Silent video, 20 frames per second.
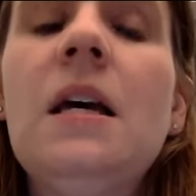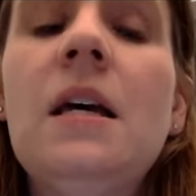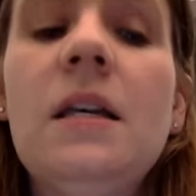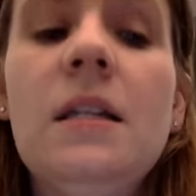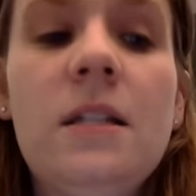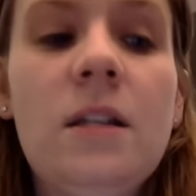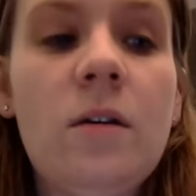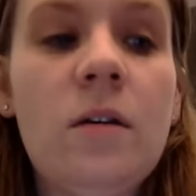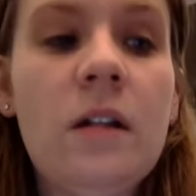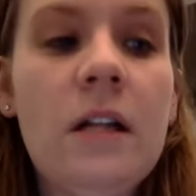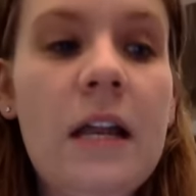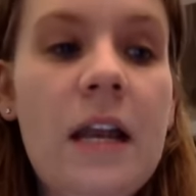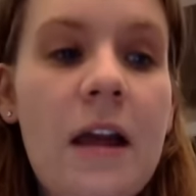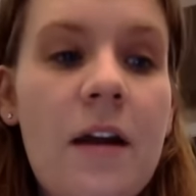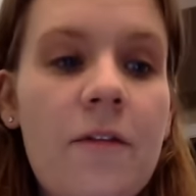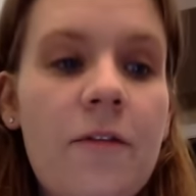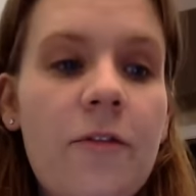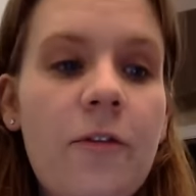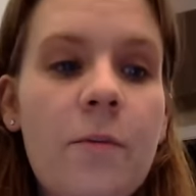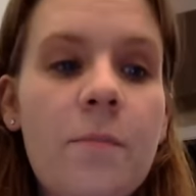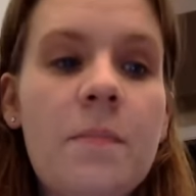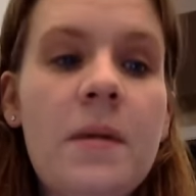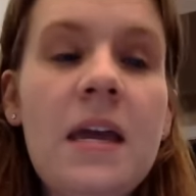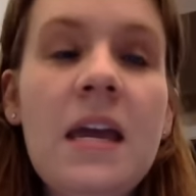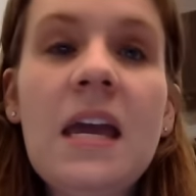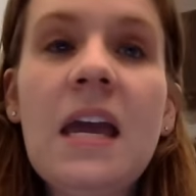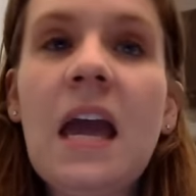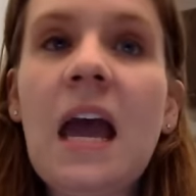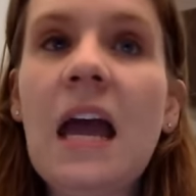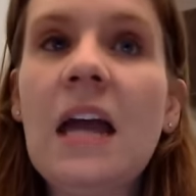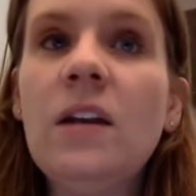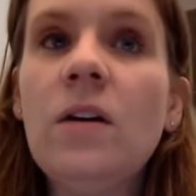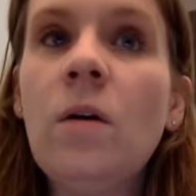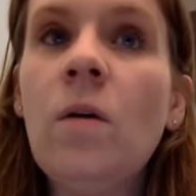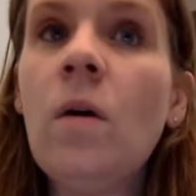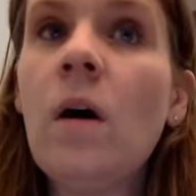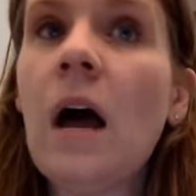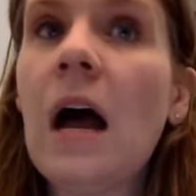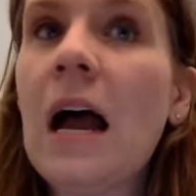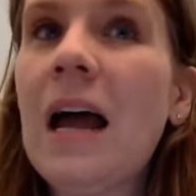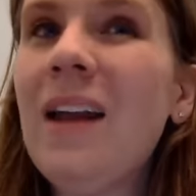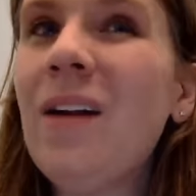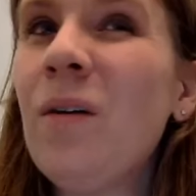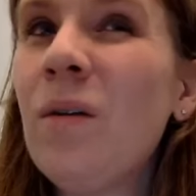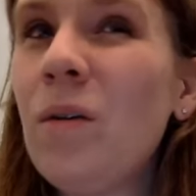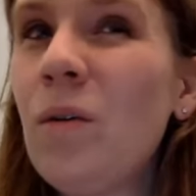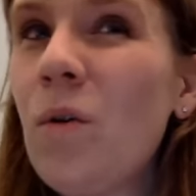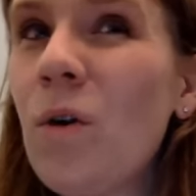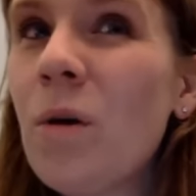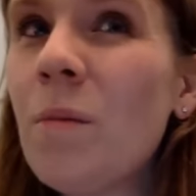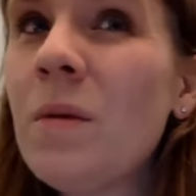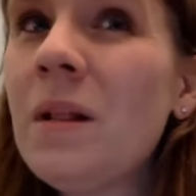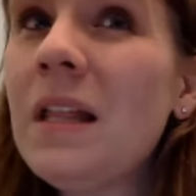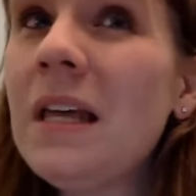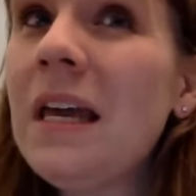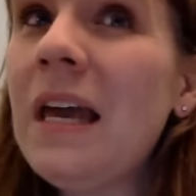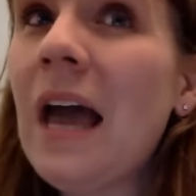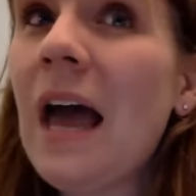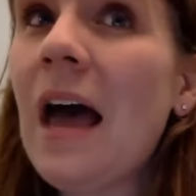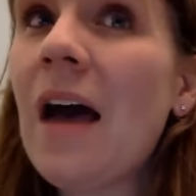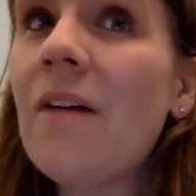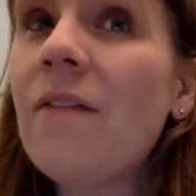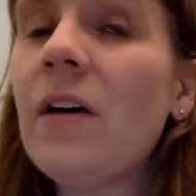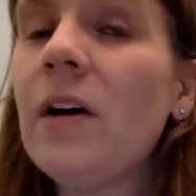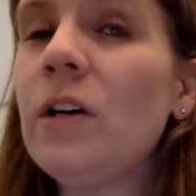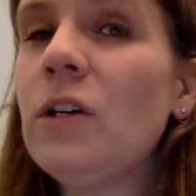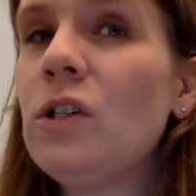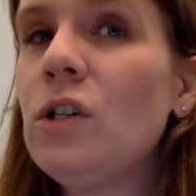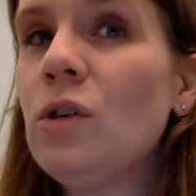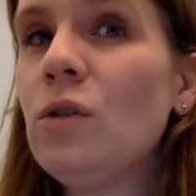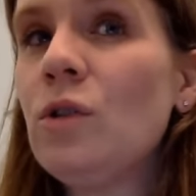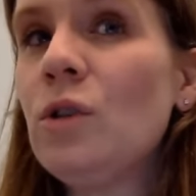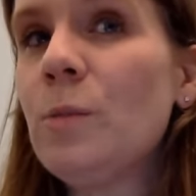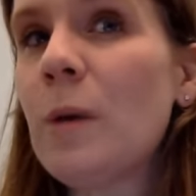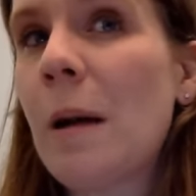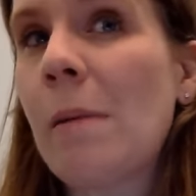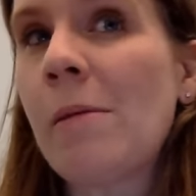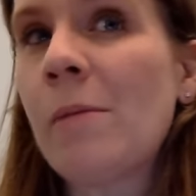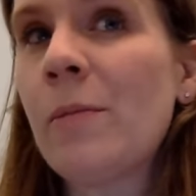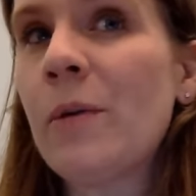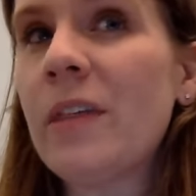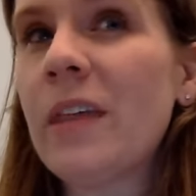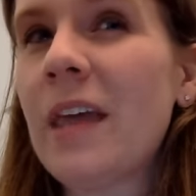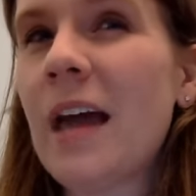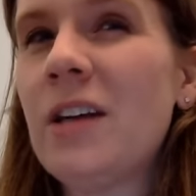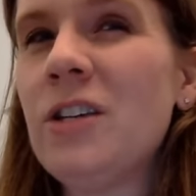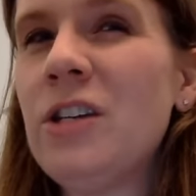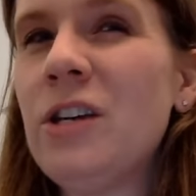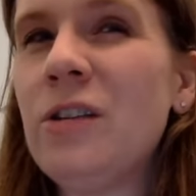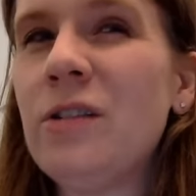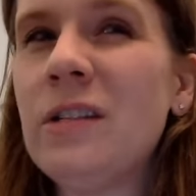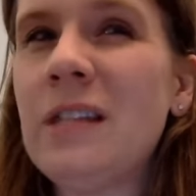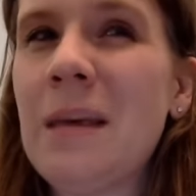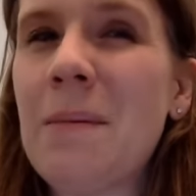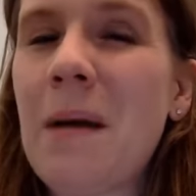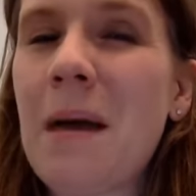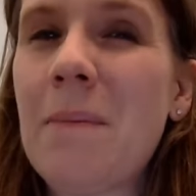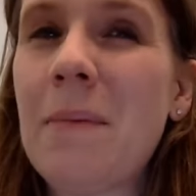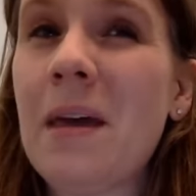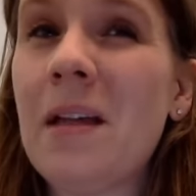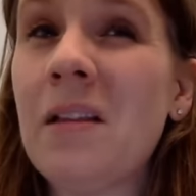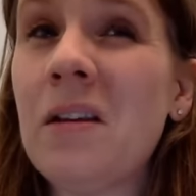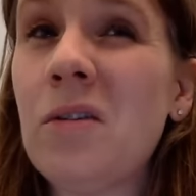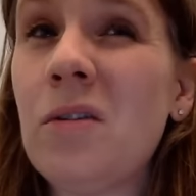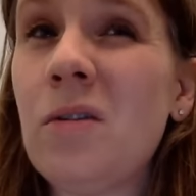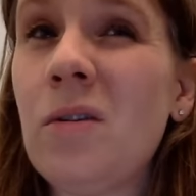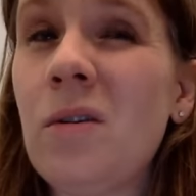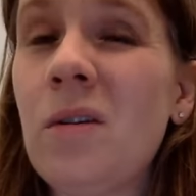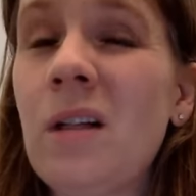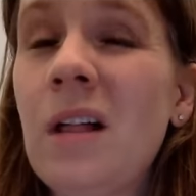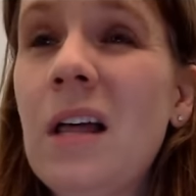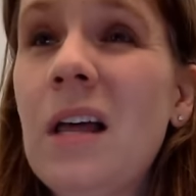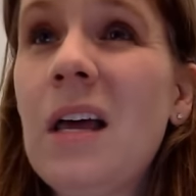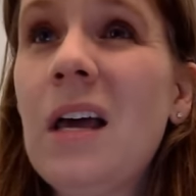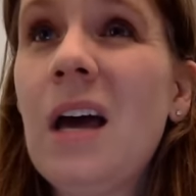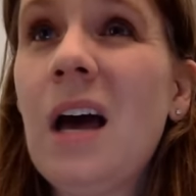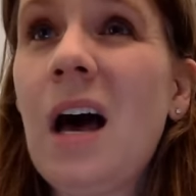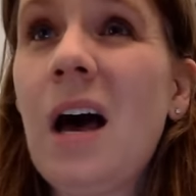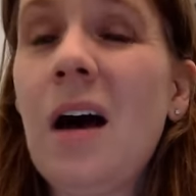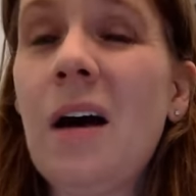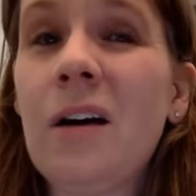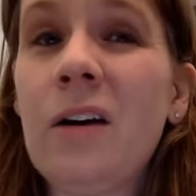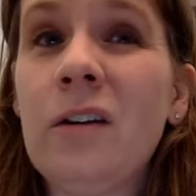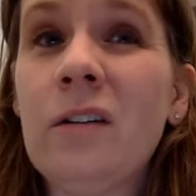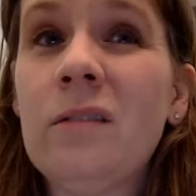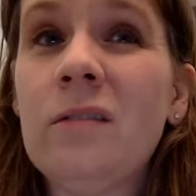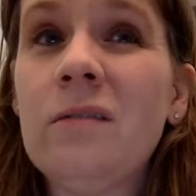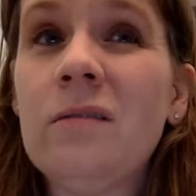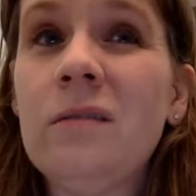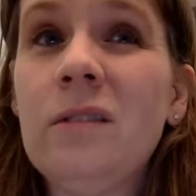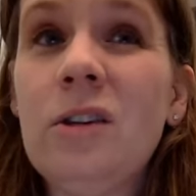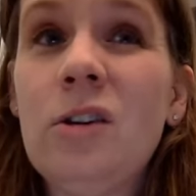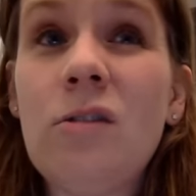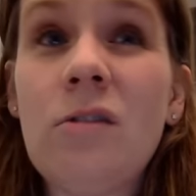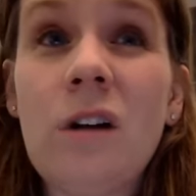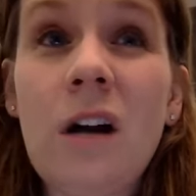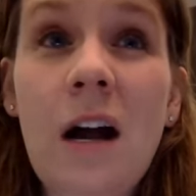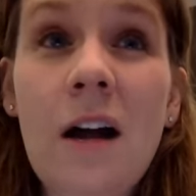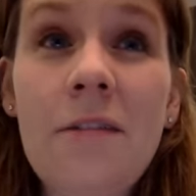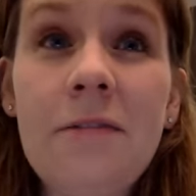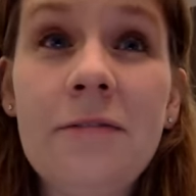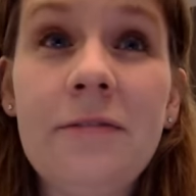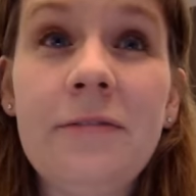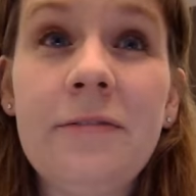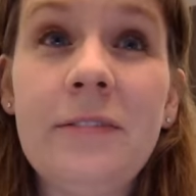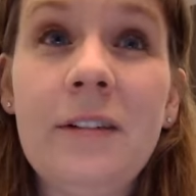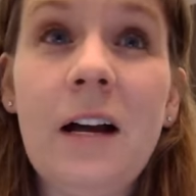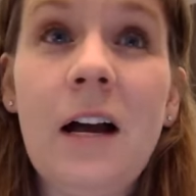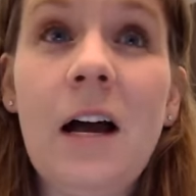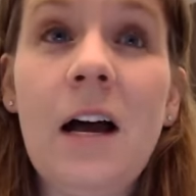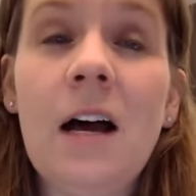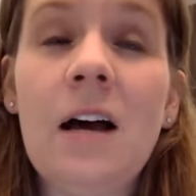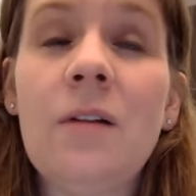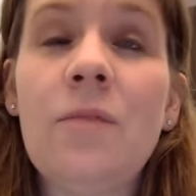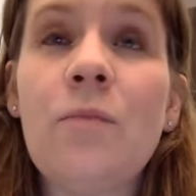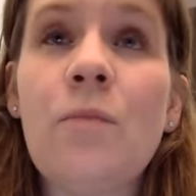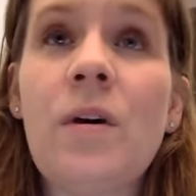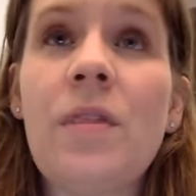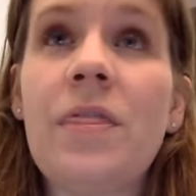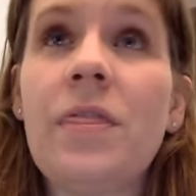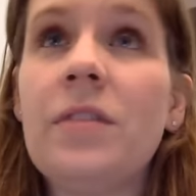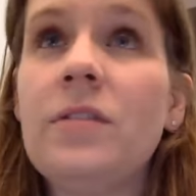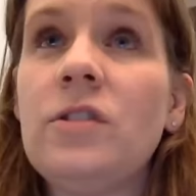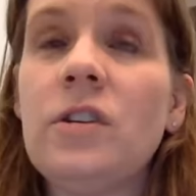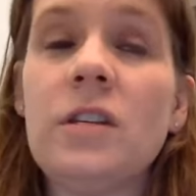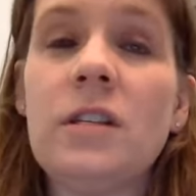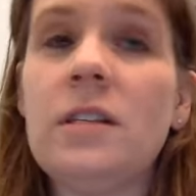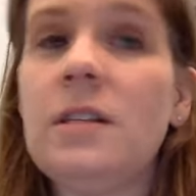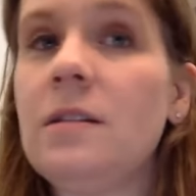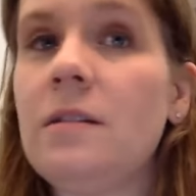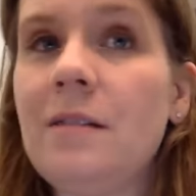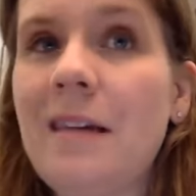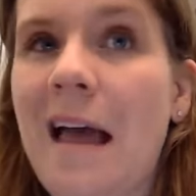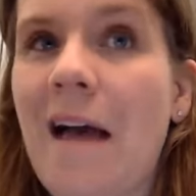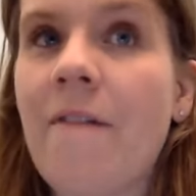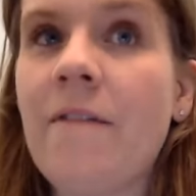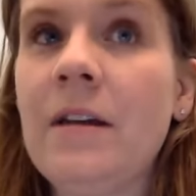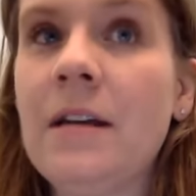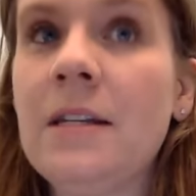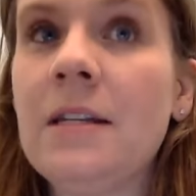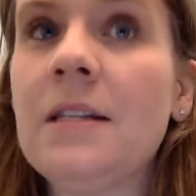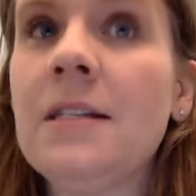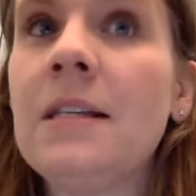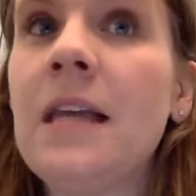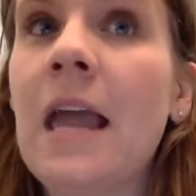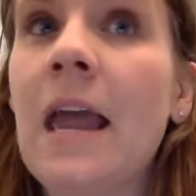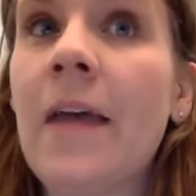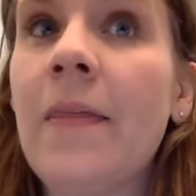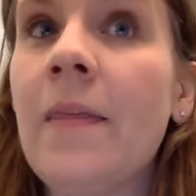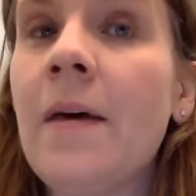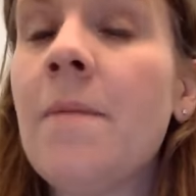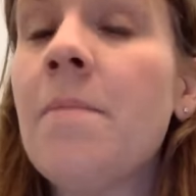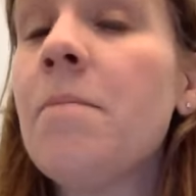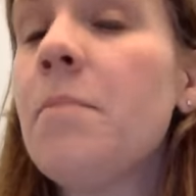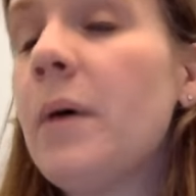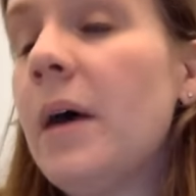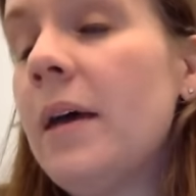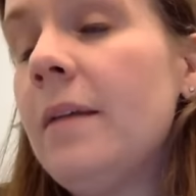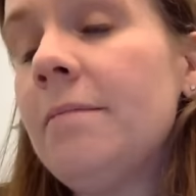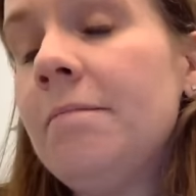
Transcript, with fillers: So Glenna, for me, I don't I don't normally have a huge problem with cashiers. They might be a little um, gruff uh, with just having to scan them, but